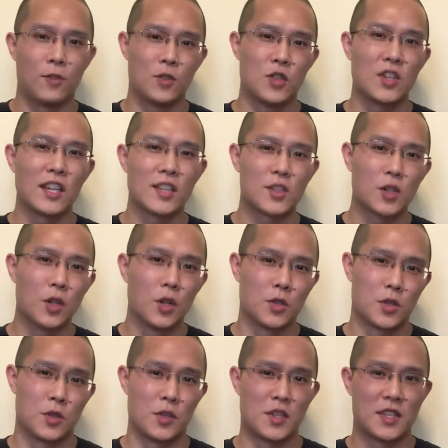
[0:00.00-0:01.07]
when she gets
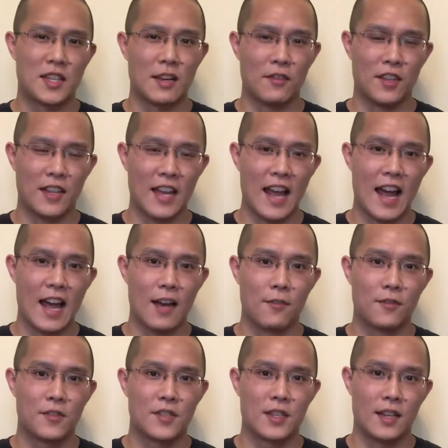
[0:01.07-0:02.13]
closer to
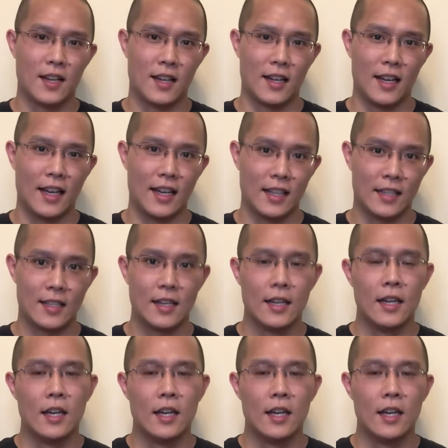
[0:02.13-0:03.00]
7.5, 8,